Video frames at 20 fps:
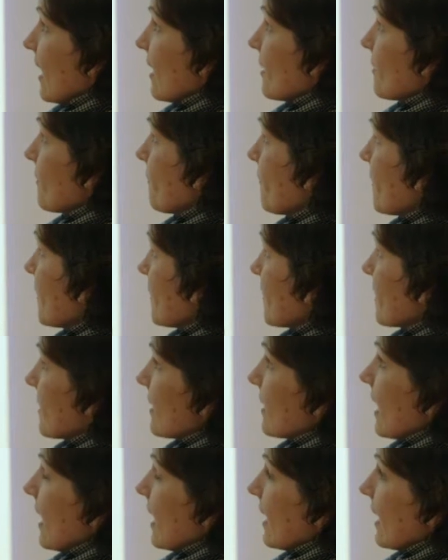and field
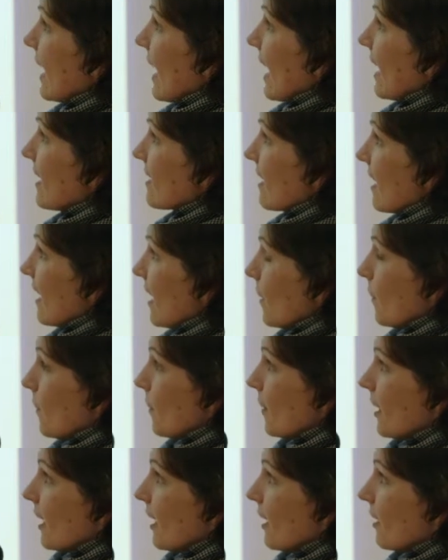study, and I
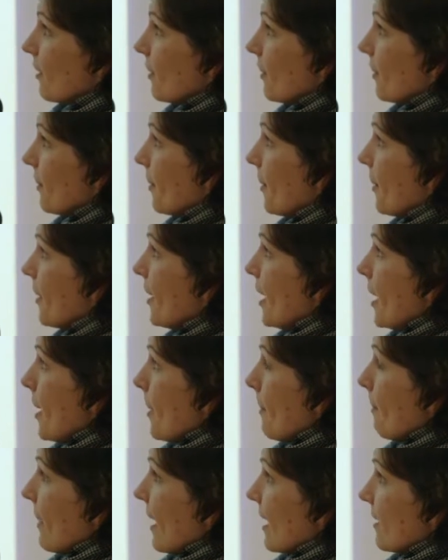will
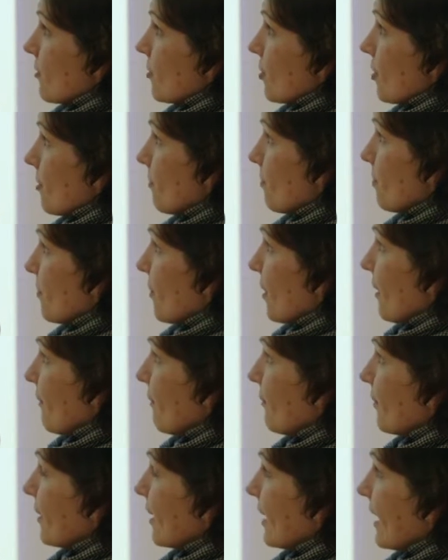mention
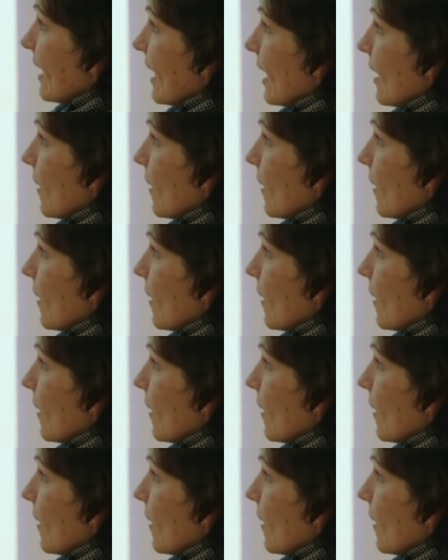briefly